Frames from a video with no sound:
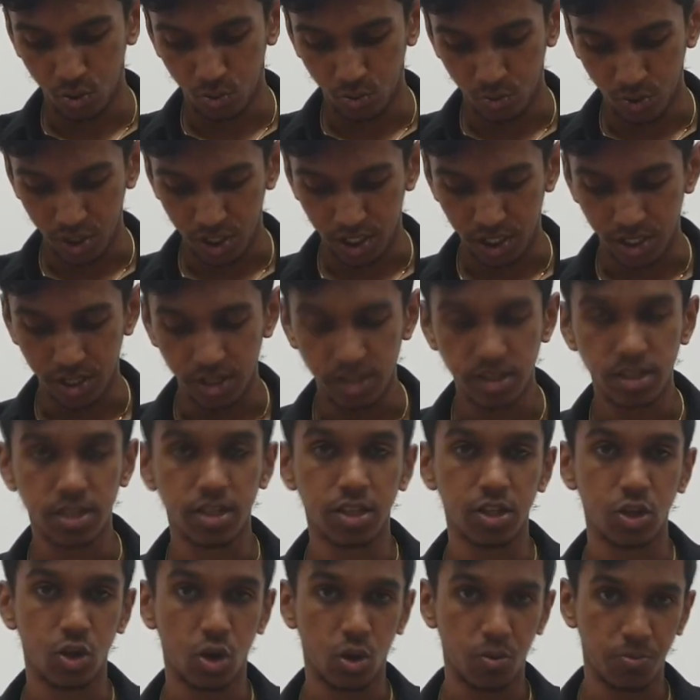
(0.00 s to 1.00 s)
which is
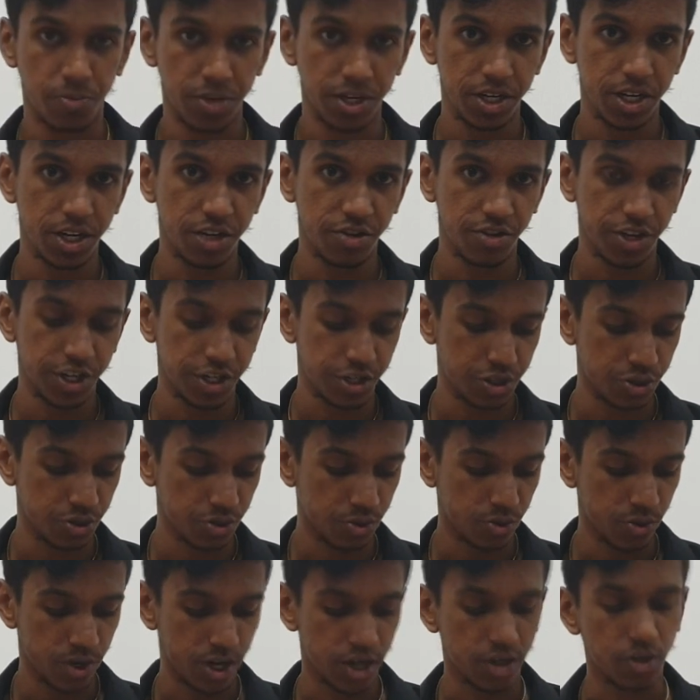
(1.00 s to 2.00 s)
the operating ratio
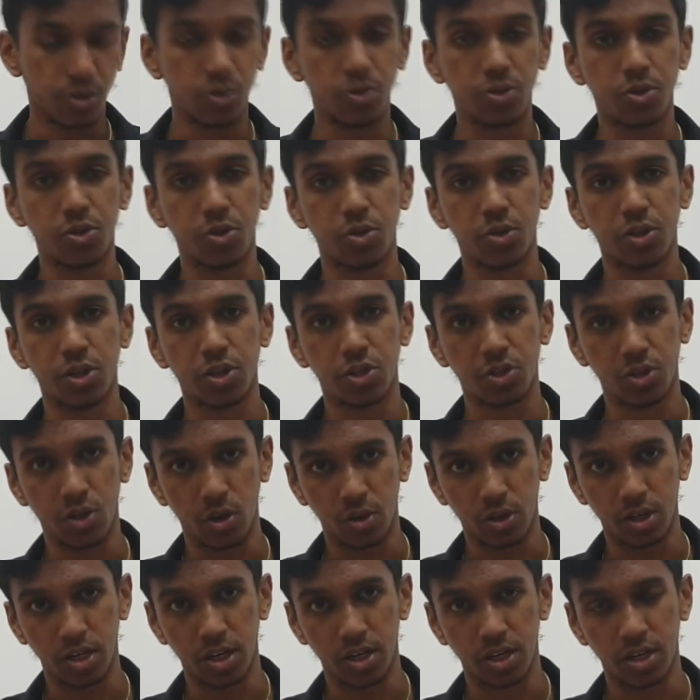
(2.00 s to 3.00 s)
and also the stock
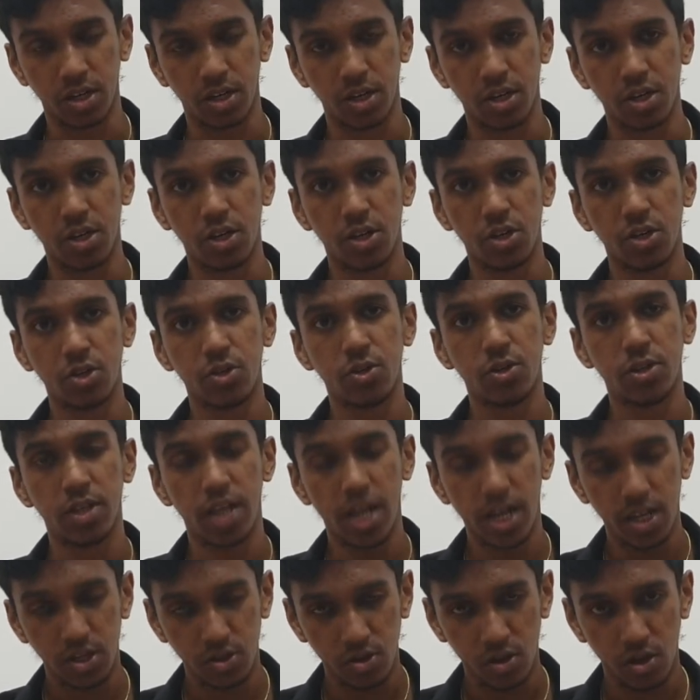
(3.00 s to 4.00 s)
turn. So
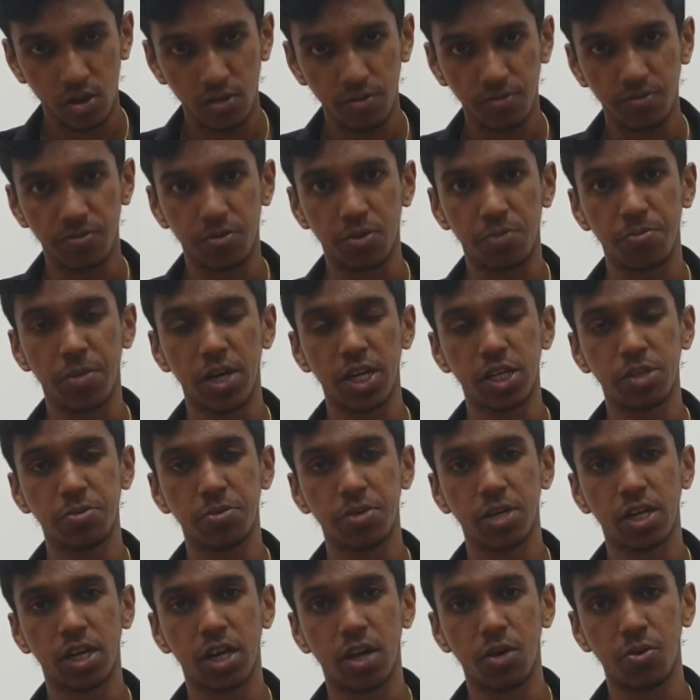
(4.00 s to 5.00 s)
that is all for
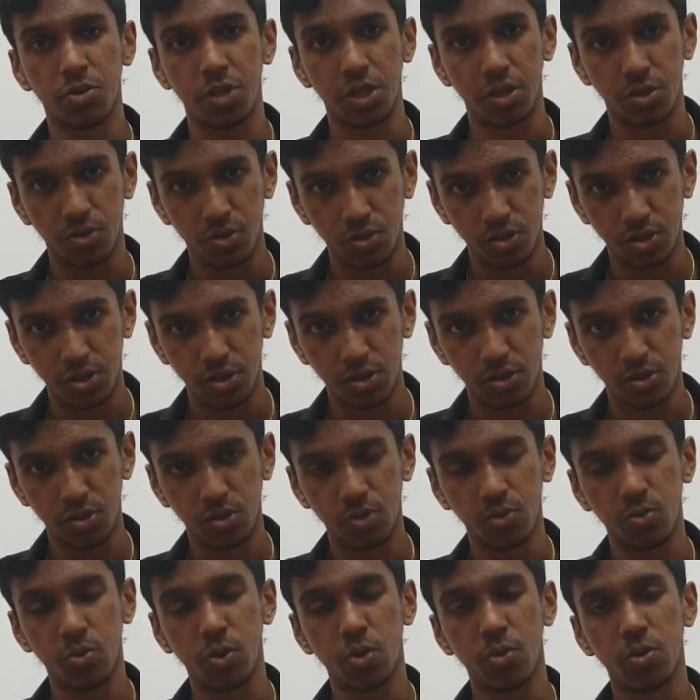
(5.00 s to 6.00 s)
management accounting rules.
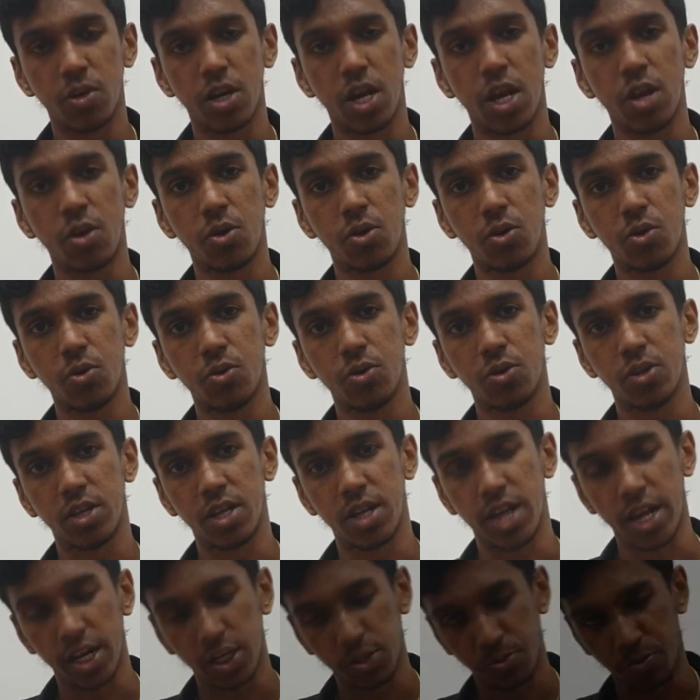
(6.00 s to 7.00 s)
So we will now go to the
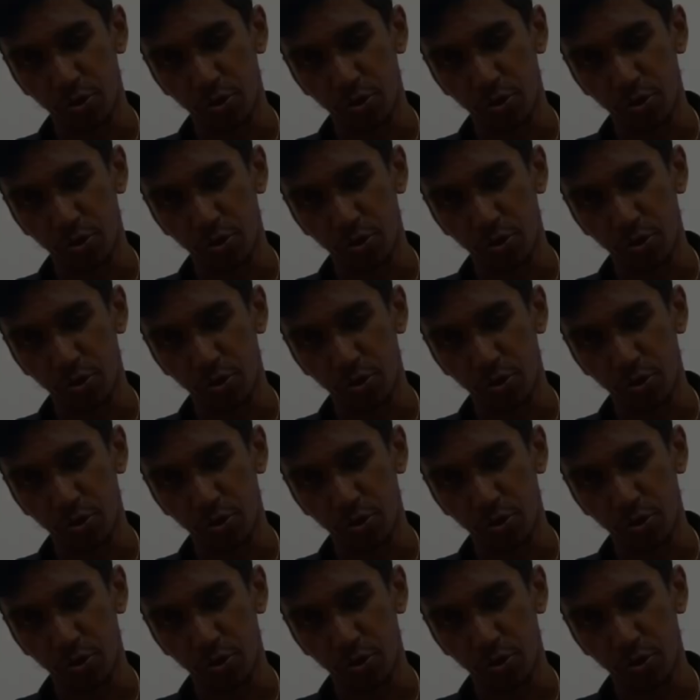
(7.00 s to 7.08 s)
next